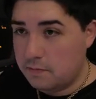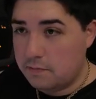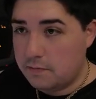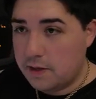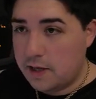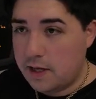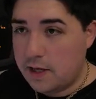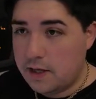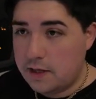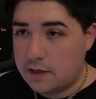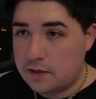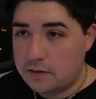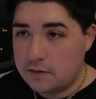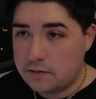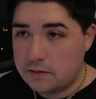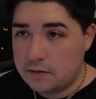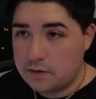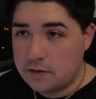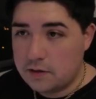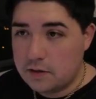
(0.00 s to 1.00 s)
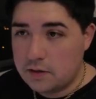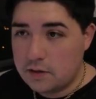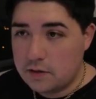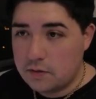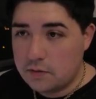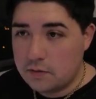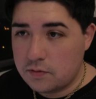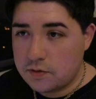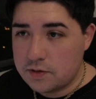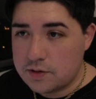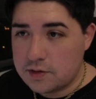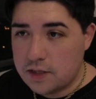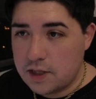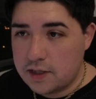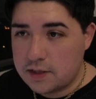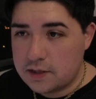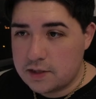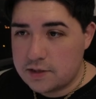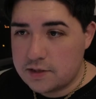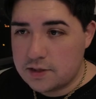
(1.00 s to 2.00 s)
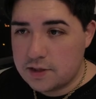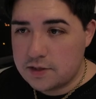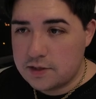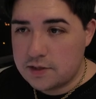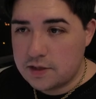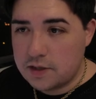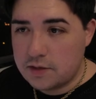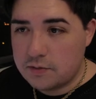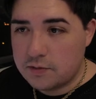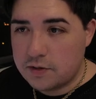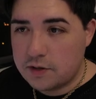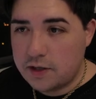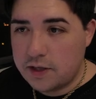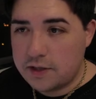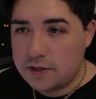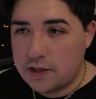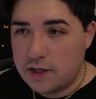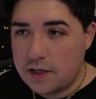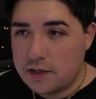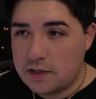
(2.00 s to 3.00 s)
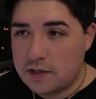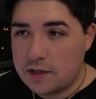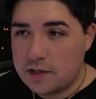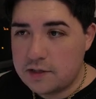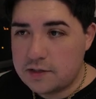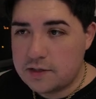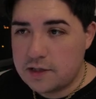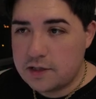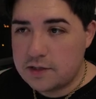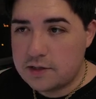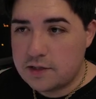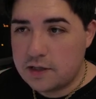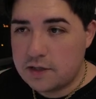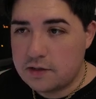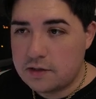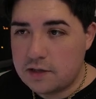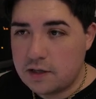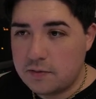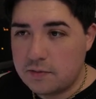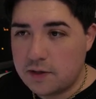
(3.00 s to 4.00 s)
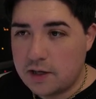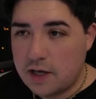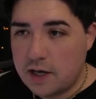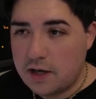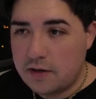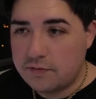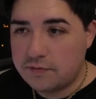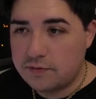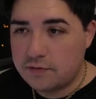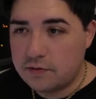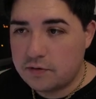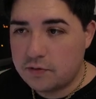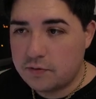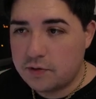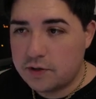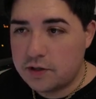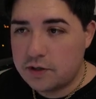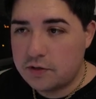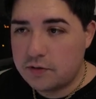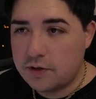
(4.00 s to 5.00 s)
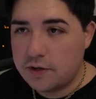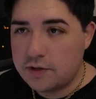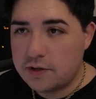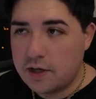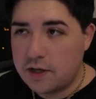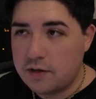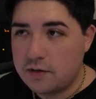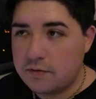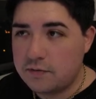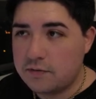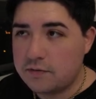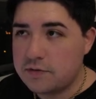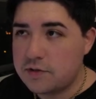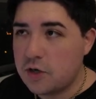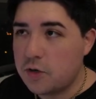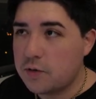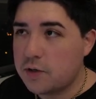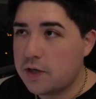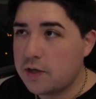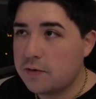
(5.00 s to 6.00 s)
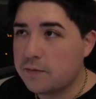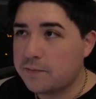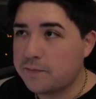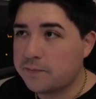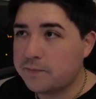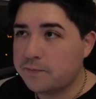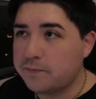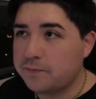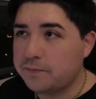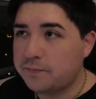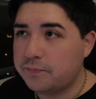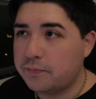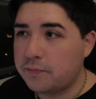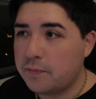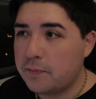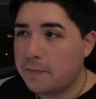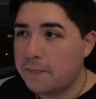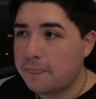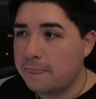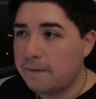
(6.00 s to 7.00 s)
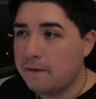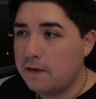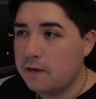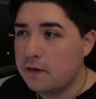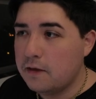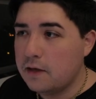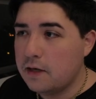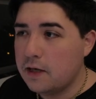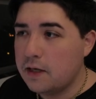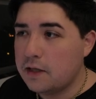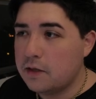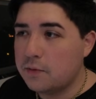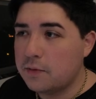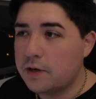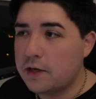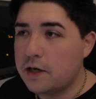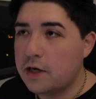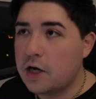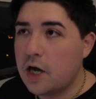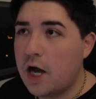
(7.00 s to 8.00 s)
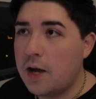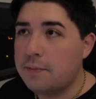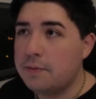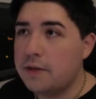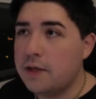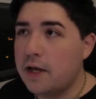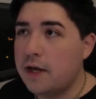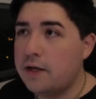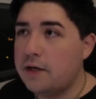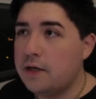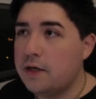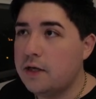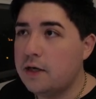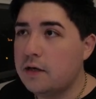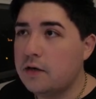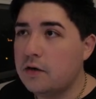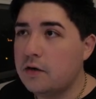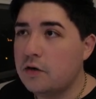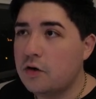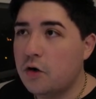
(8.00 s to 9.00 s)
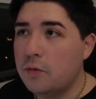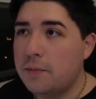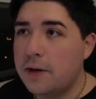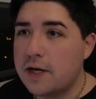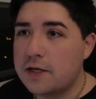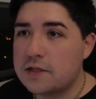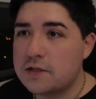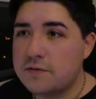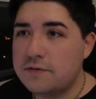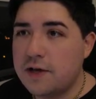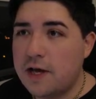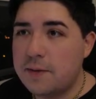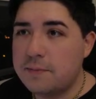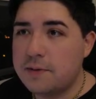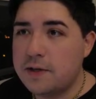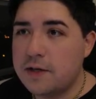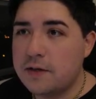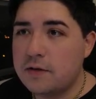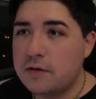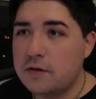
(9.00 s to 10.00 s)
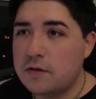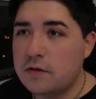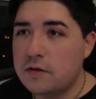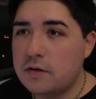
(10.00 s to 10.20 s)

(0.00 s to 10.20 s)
Mine. Select assistant, or collect that assistant that we have. We're going to create that token. Then we're going to copy the ID, go back to VAPI,